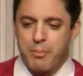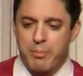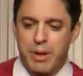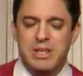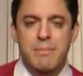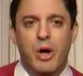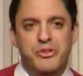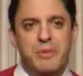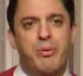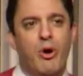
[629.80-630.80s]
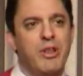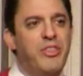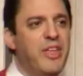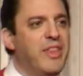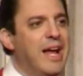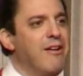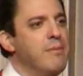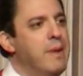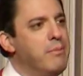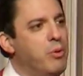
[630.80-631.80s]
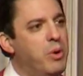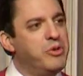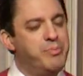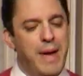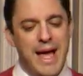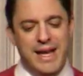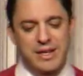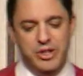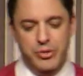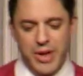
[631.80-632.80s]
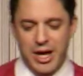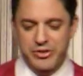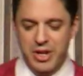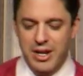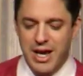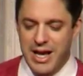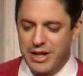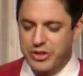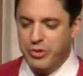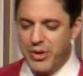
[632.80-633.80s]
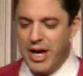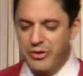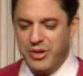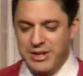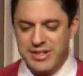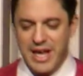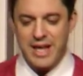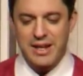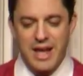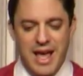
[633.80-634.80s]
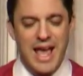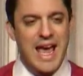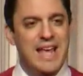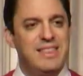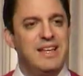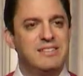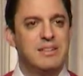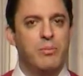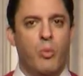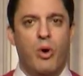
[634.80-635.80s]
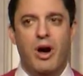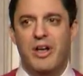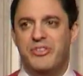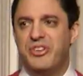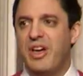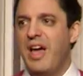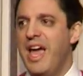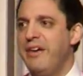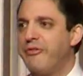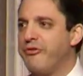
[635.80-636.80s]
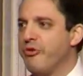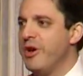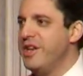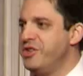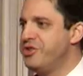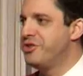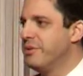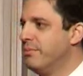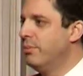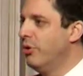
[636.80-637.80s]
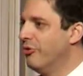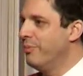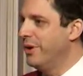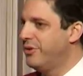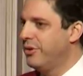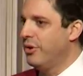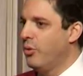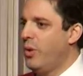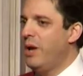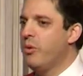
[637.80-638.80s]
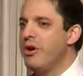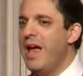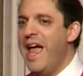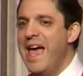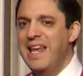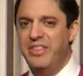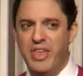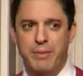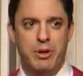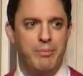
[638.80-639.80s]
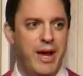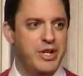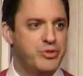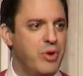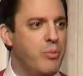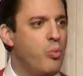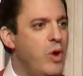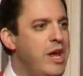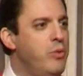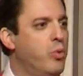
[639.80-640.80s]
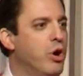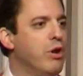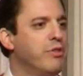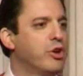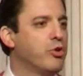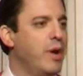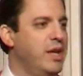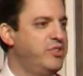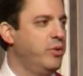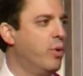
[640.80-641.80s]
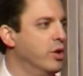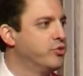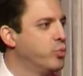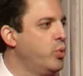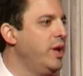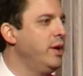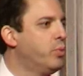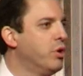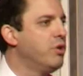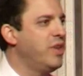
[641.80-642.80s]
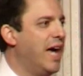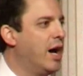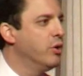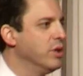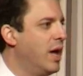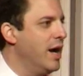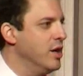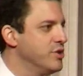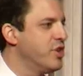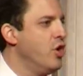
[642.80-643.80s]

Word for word: But the most important thing that I remember was back in 2009 and 2010, atheism was a fringe movement. We were anything but mainstream. We were the crazy ones. We were the outliers.